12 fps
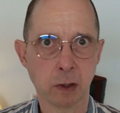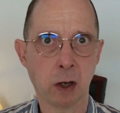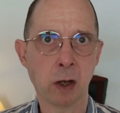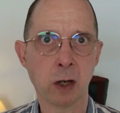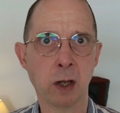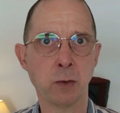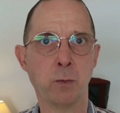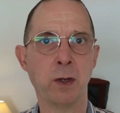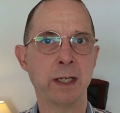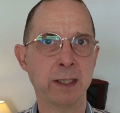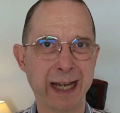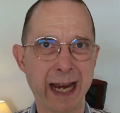call on
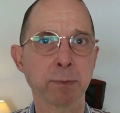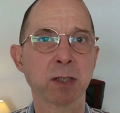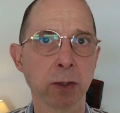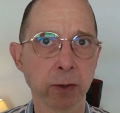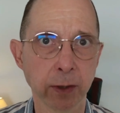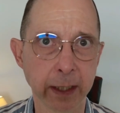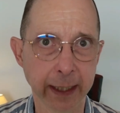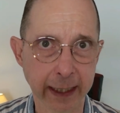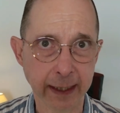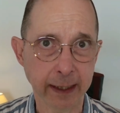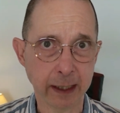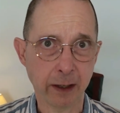when it's absolutely
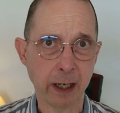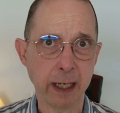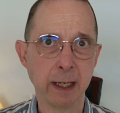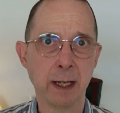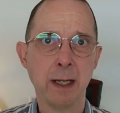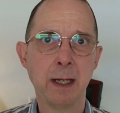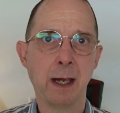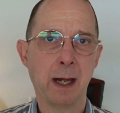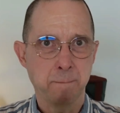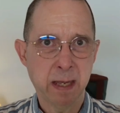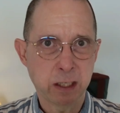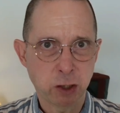necessary.
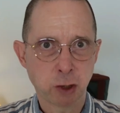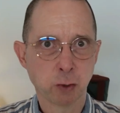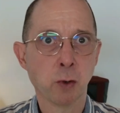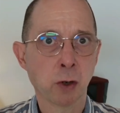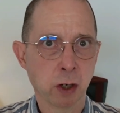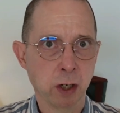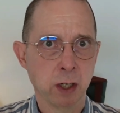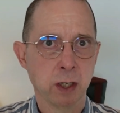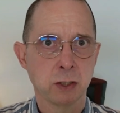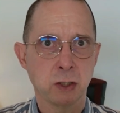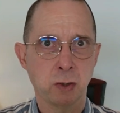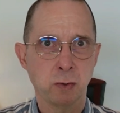Make sure
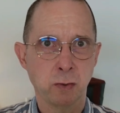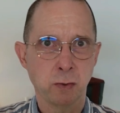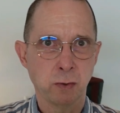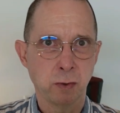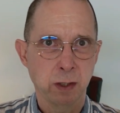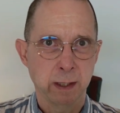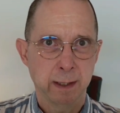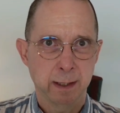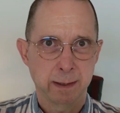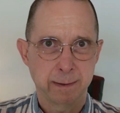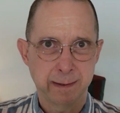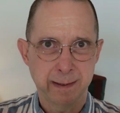to
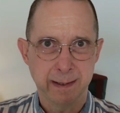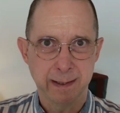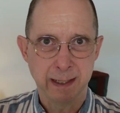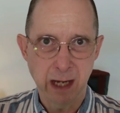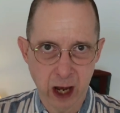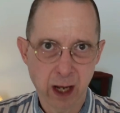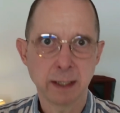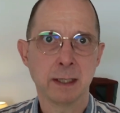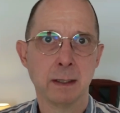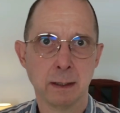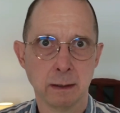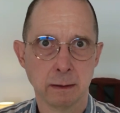
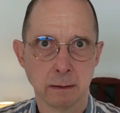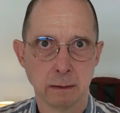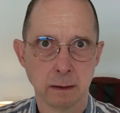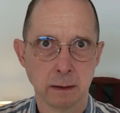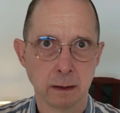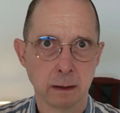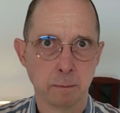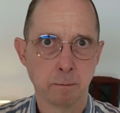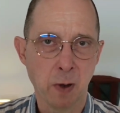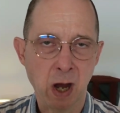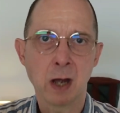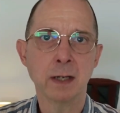not
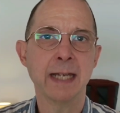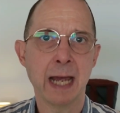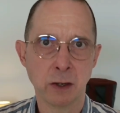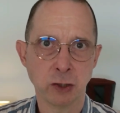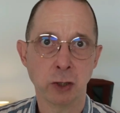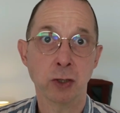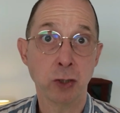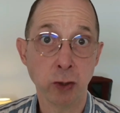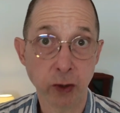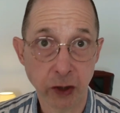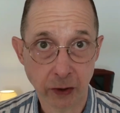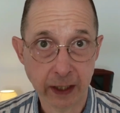bog down your
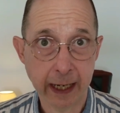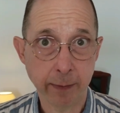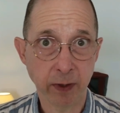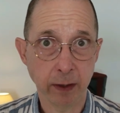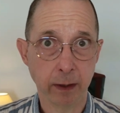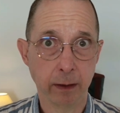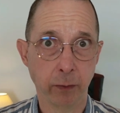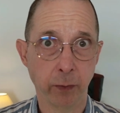user table